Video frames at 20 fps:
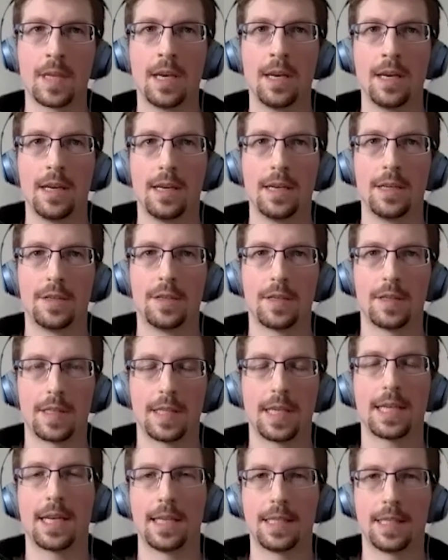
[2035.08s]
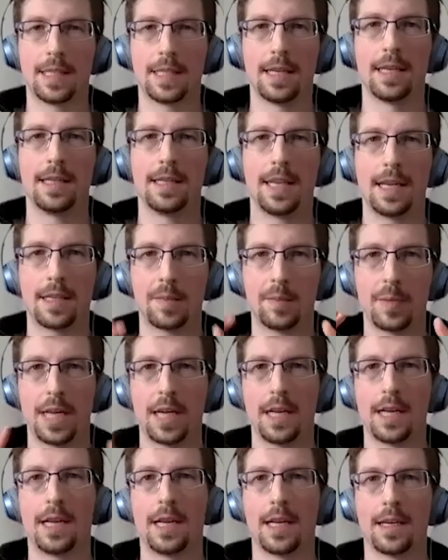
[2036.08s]
It just, like I said, it takes
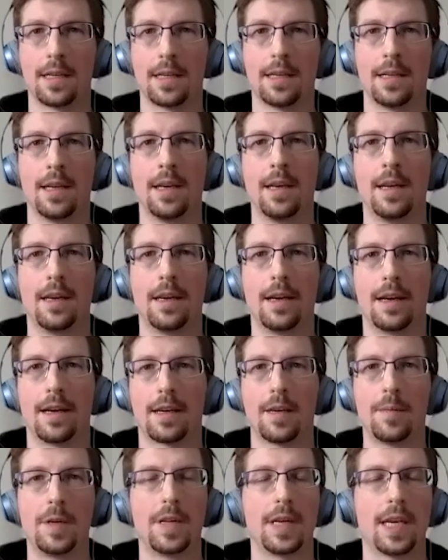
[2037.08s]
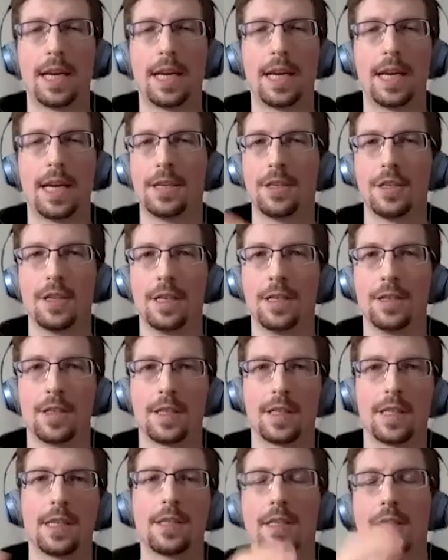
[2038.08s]
planning, communication, and
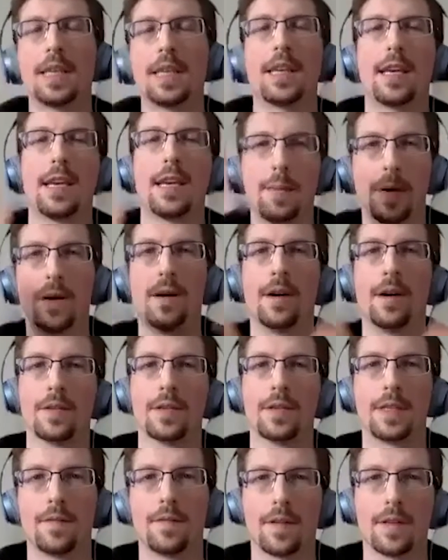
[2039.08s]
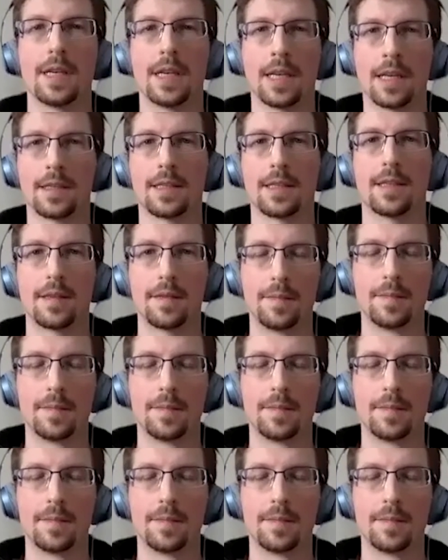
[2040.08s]
just thinking about all those different things.